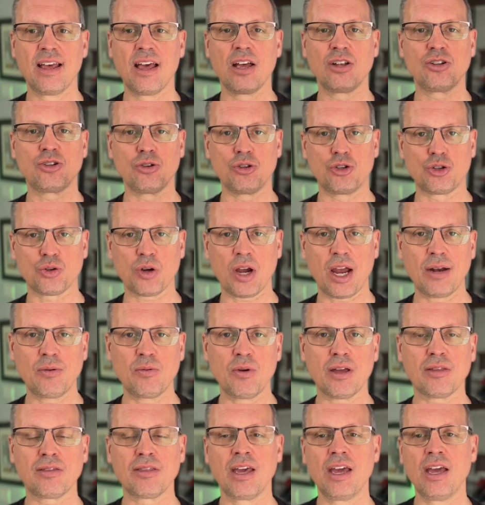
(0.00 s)
to trade
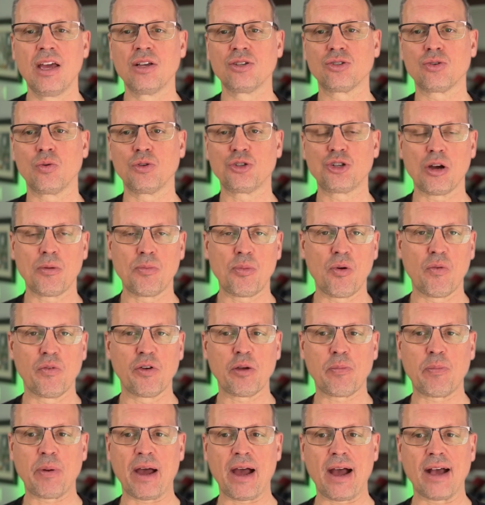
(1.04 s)
with. So we'll jump over to
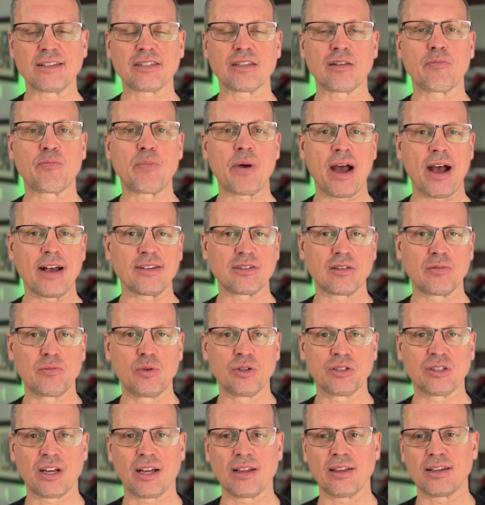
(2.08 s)
passive. Passive will
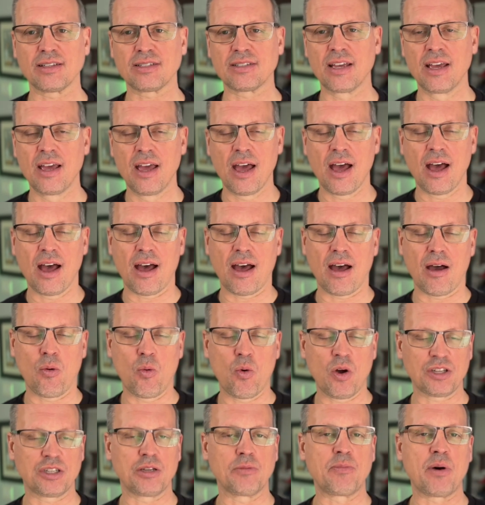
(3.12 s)
tell us
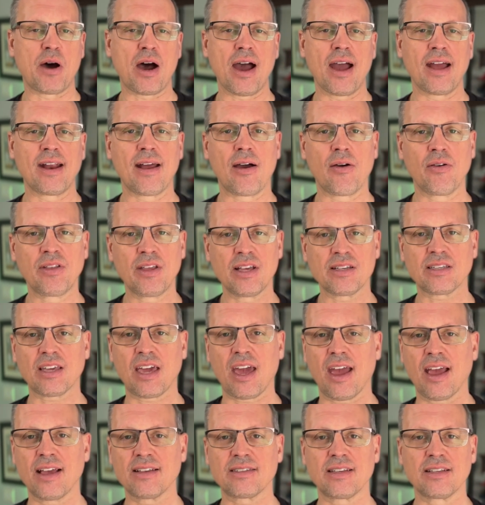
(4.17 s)
what to buy. Now in this
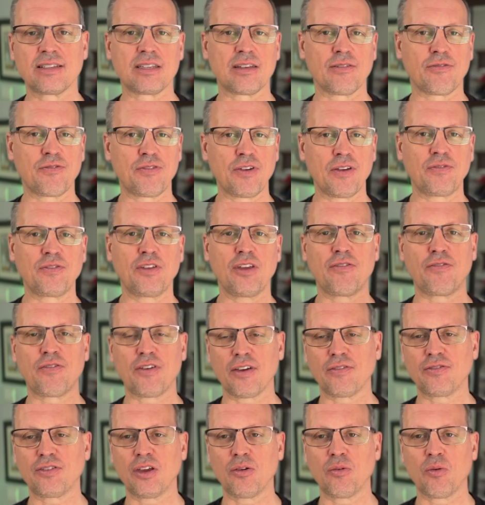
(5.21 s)
case, it's a
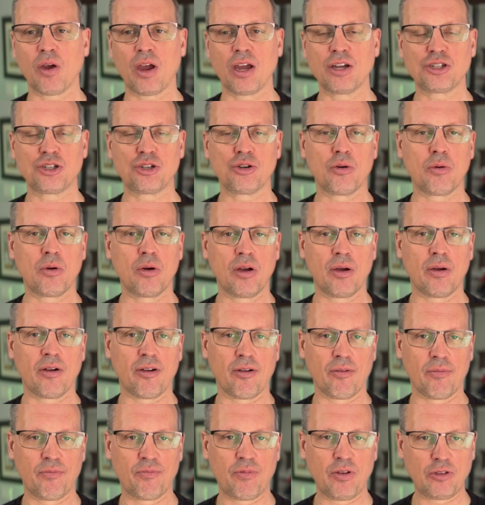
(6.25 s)
50-50
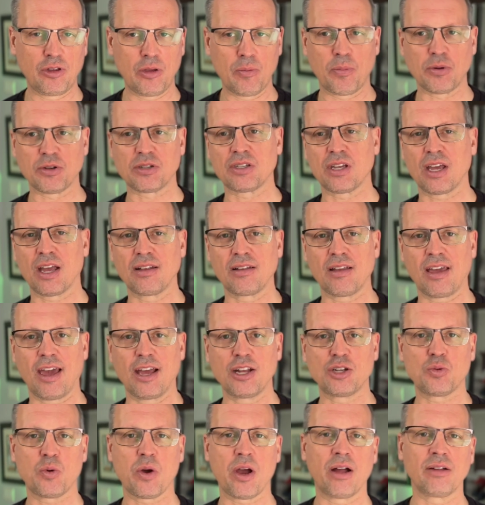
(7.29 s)
ratio, 50%
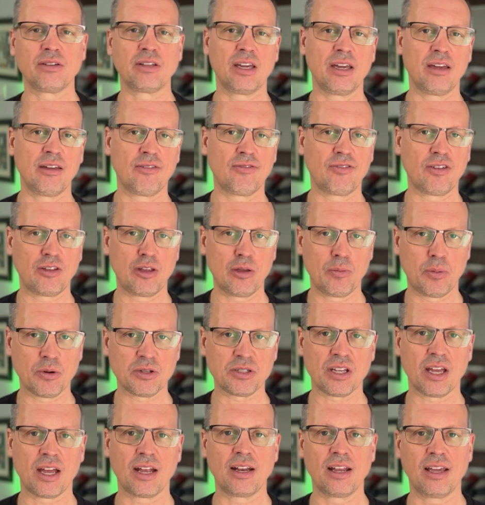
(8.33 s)
HYLD,
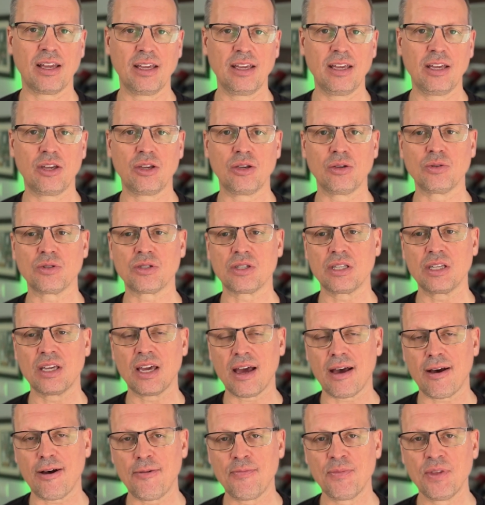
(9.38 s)
50%
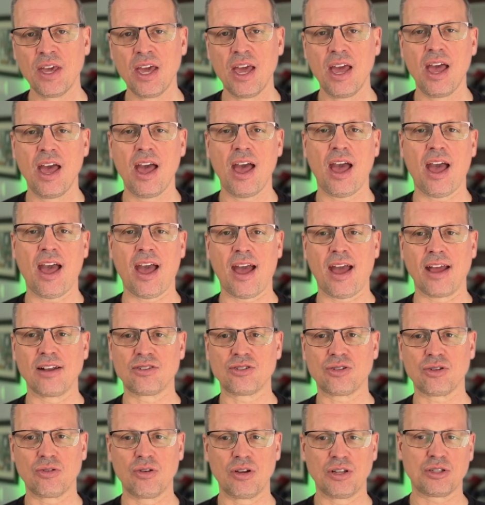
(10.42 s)
EQCL. And
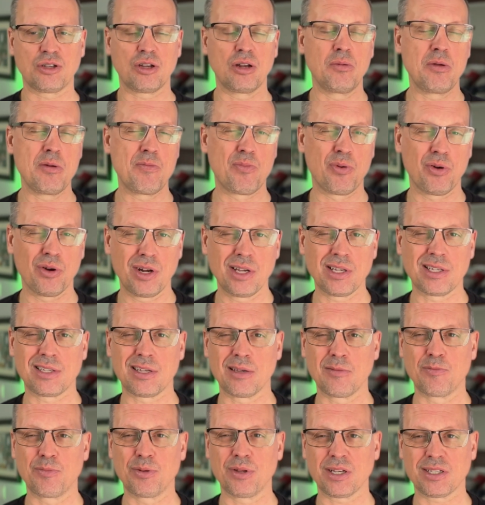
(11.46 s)
so it's going to be pretty
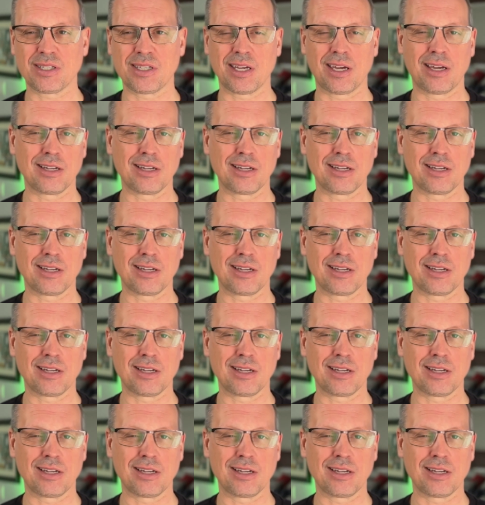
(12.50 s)
simplistic.